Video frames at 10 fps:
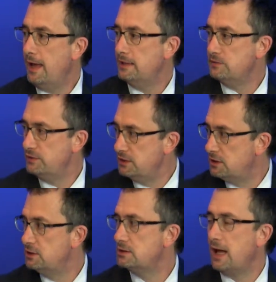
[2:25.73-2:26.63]
as
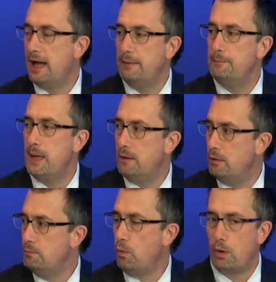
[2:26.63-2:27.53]
physicians got better
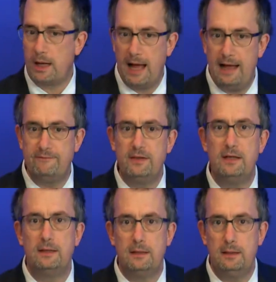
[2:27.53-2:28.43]
and more
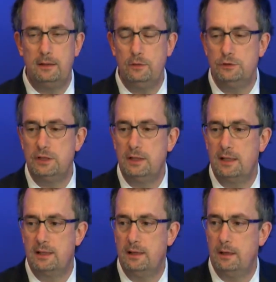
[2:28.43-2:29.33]
confident in using
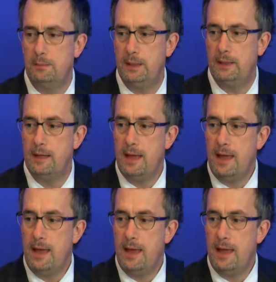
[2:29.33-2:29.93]
the therapy.